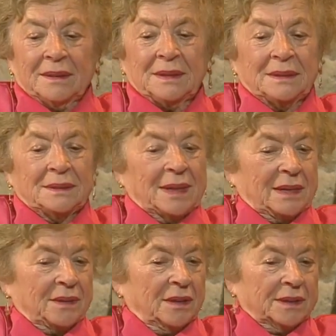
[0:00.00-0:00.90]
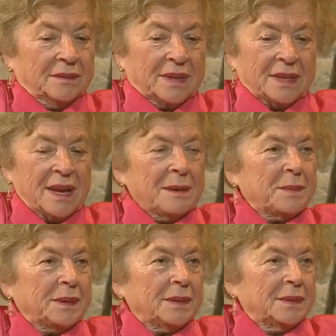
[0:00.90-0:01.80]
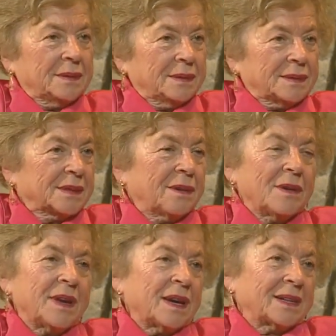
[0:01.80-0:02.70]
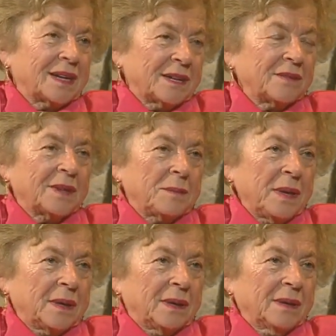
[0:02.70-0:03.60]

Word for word: and I told him what happened. So he agreed with me.